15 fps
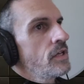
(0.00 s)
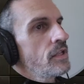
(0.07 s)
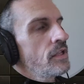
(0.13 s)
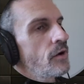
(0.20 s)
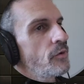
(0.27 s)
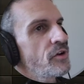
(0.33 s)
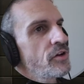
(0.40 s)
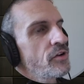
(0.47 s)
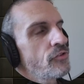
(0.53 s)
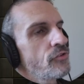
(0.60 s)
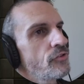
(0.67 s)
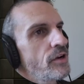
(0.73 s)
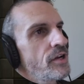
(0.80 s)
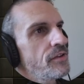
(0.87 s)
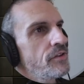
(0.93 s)
Now we couldn't
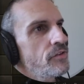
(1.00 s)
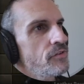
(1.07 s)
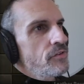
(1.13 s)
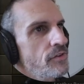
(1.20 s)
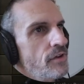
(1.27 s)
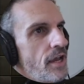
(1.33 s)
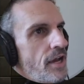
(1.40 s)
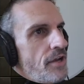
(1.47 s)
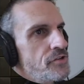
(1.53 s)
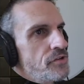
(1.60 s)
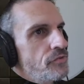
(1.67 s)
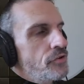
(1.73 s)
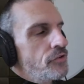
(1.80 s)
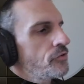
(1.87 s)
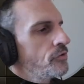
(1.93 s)
trade this hatchet
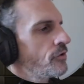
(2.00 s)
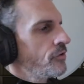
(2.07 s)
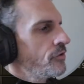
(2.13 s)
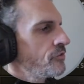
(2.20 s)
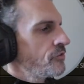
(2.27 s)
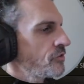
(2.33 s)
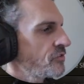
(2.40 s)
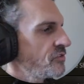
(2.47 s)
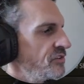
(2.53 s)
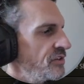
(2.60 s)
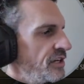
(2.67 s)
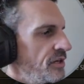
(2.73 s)
for 268,